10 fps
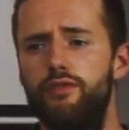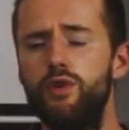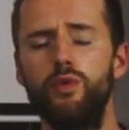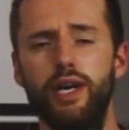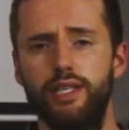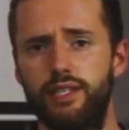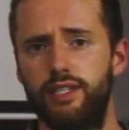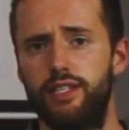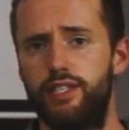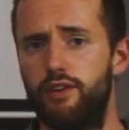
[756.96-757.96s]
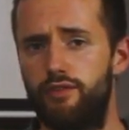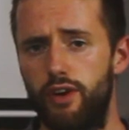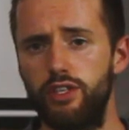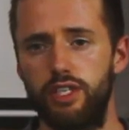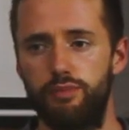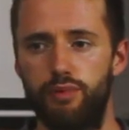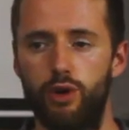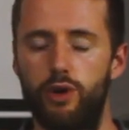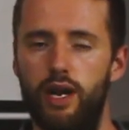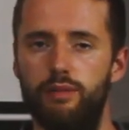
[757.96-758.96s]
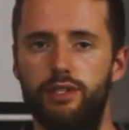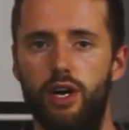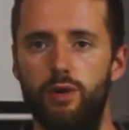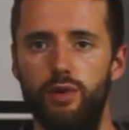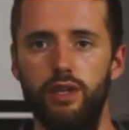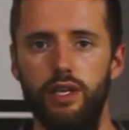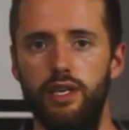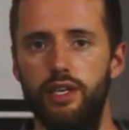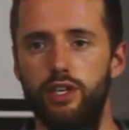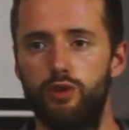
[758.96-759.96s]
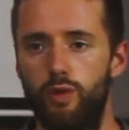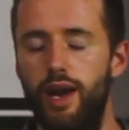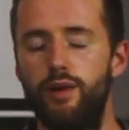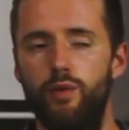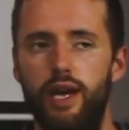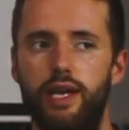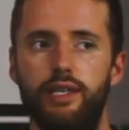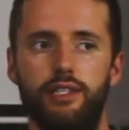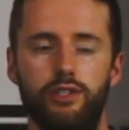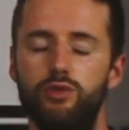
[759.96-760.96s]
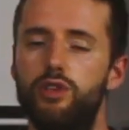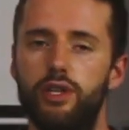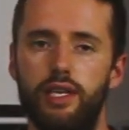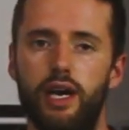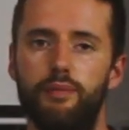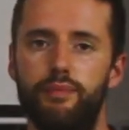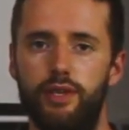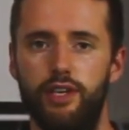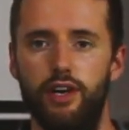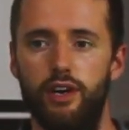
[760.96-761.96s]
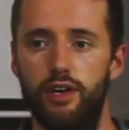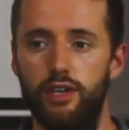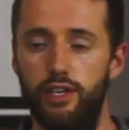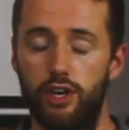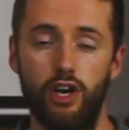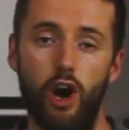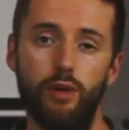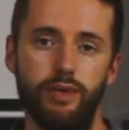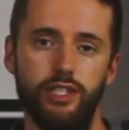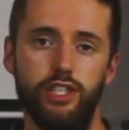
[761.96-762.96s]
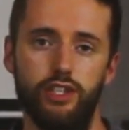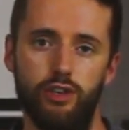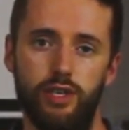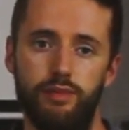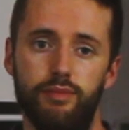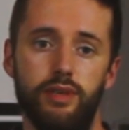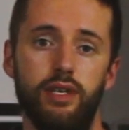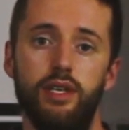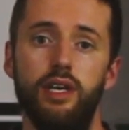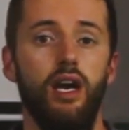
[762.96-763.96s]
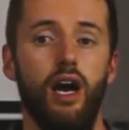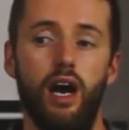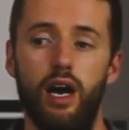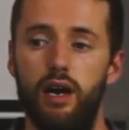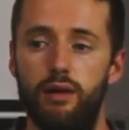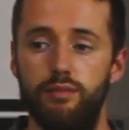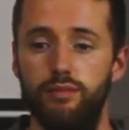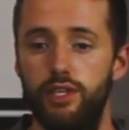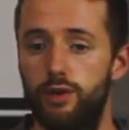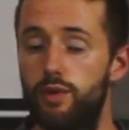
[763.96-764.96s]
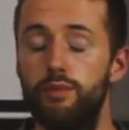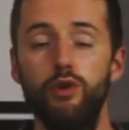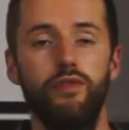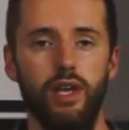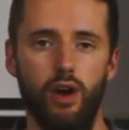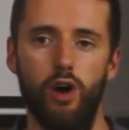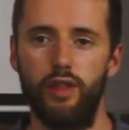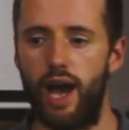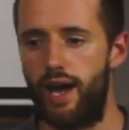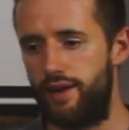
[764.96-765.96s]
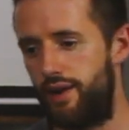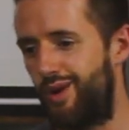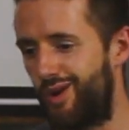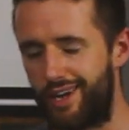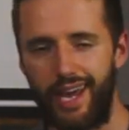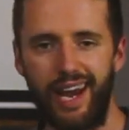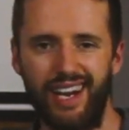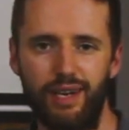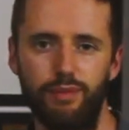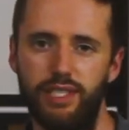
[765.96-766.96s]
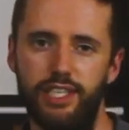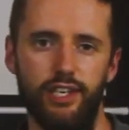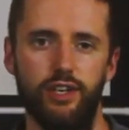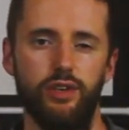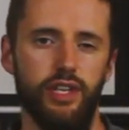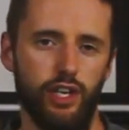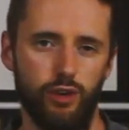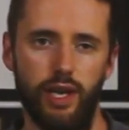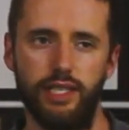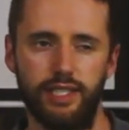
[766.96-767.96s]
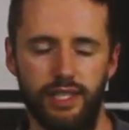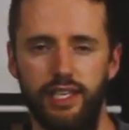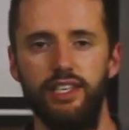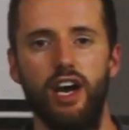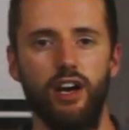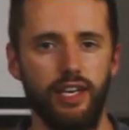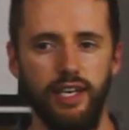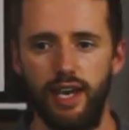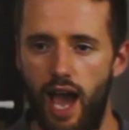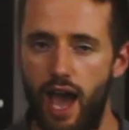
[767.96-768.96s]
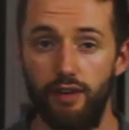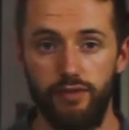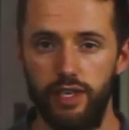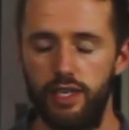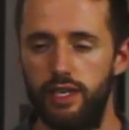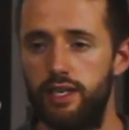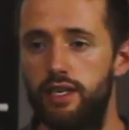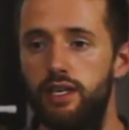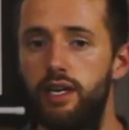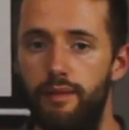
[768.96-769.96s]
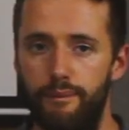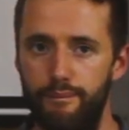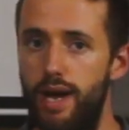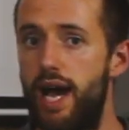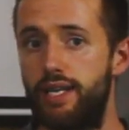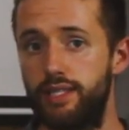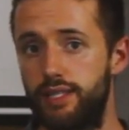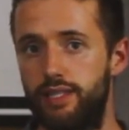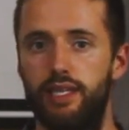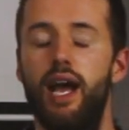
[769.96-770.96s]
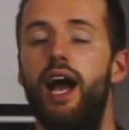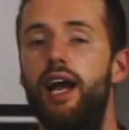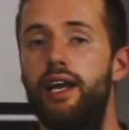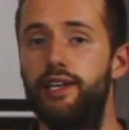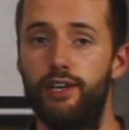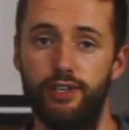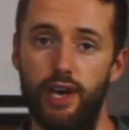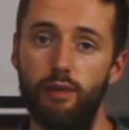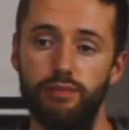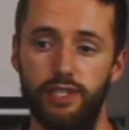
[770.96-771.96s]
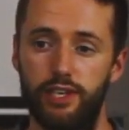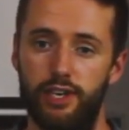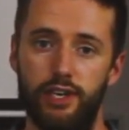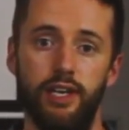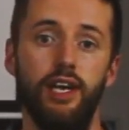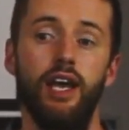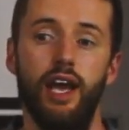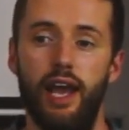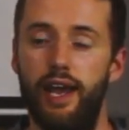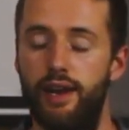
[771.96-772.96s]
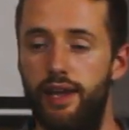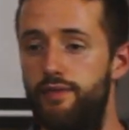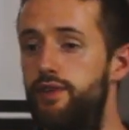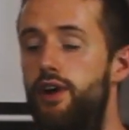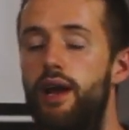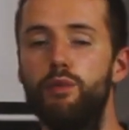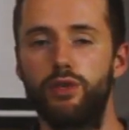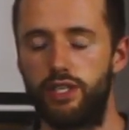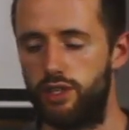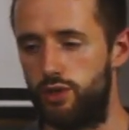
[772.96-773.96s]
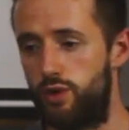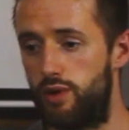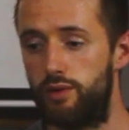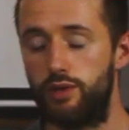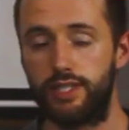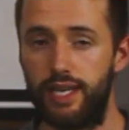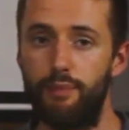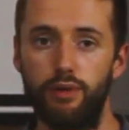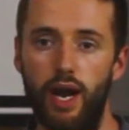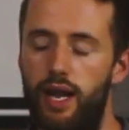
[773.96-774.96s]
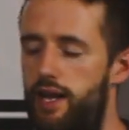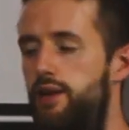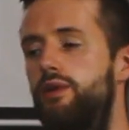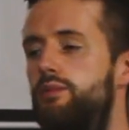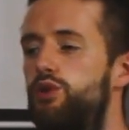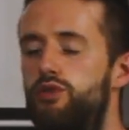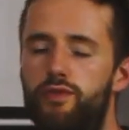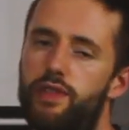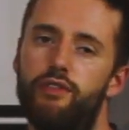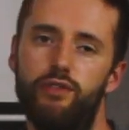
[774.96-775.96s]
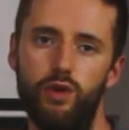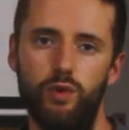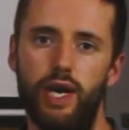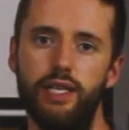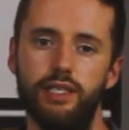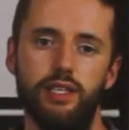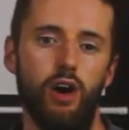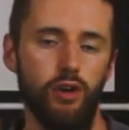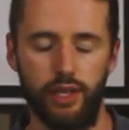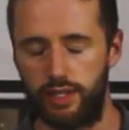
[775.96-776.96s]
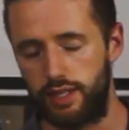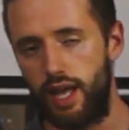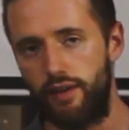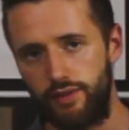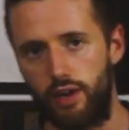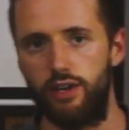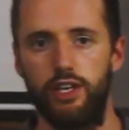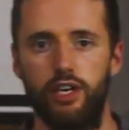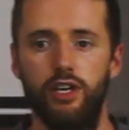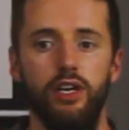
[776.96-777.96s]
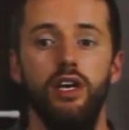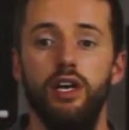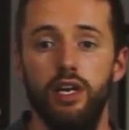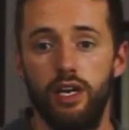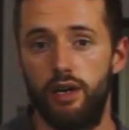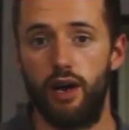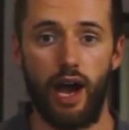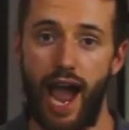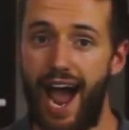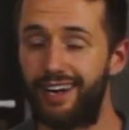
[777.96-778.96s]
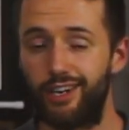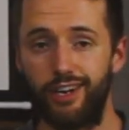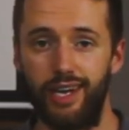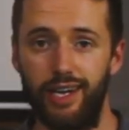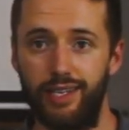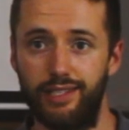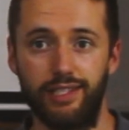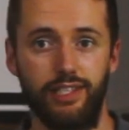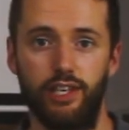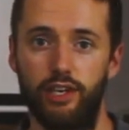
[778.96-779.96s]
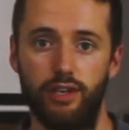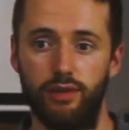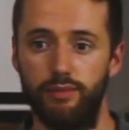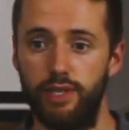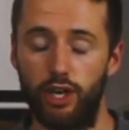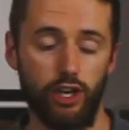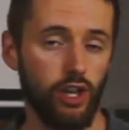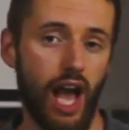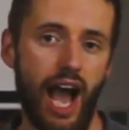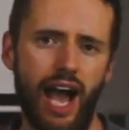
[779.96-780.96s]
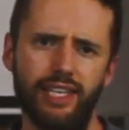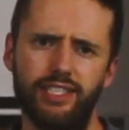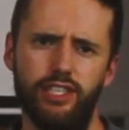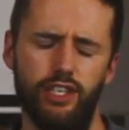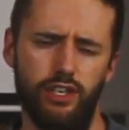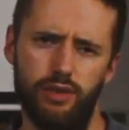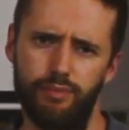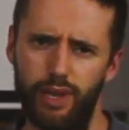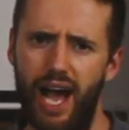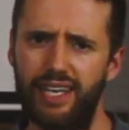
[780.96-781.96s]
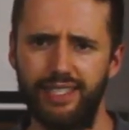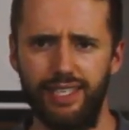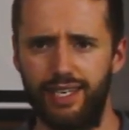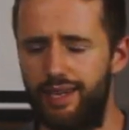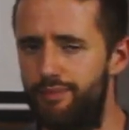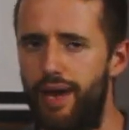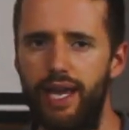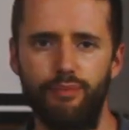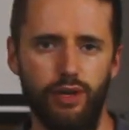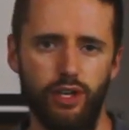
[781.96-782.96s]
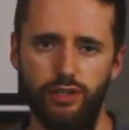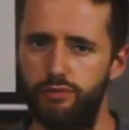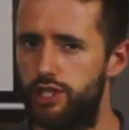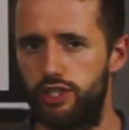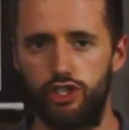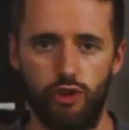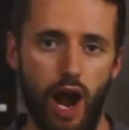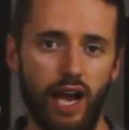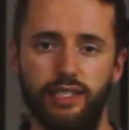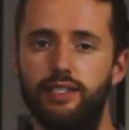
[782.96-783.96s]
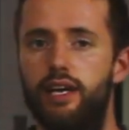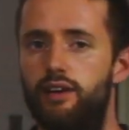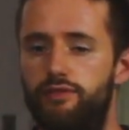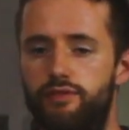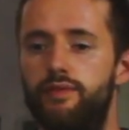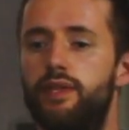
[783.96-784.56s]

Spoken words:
food waste diversion programs are a really great way to clean up your garbage stream. You're removing all that organic material that creates the yucky, heavy mess in your dumpster. And if you're able to separate and remove the food waste, all that's left are your aggregates, your glass, your plastic and paper, just dry stuff.